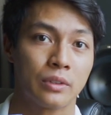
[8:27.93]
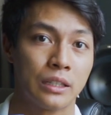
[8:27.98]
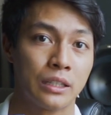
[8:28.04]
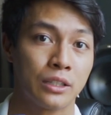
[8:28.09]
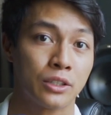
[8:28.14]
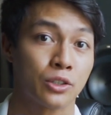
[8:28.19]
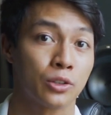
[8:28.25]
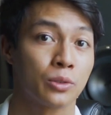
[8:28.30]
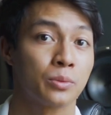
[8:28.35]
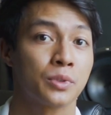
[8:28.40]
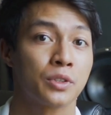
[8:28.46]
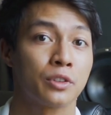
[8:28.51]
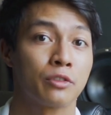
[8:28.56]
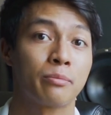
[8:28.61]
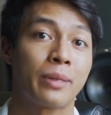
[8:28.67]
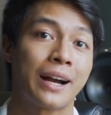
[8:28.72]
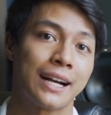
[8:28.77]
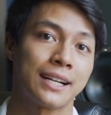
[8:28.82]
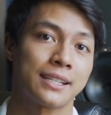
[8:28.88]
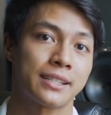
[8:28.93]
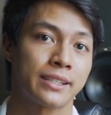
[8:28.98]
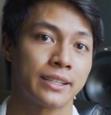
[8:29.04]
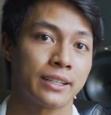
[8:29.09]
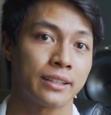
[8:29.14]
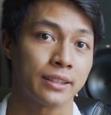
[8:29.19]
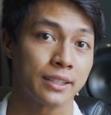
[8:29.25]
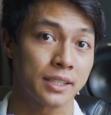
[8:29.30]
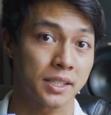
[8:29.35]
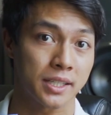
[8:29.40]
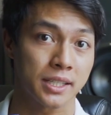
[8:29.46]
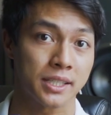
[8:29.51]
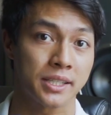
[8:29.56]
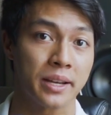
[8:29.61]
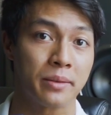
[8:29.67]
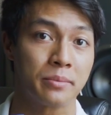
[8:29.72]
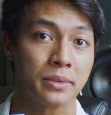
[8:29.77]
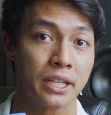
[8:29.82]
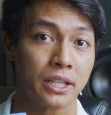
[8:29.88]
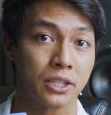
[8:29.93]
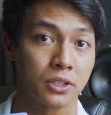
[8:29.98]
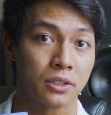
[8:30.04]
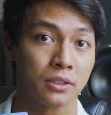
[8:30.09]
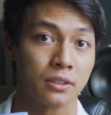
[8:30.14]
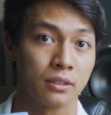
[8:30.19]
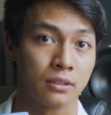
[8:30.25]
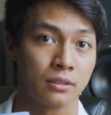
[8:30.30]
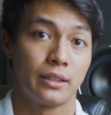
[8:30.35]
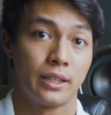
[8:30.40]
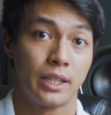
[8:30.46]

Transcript: in terms of passing this examination.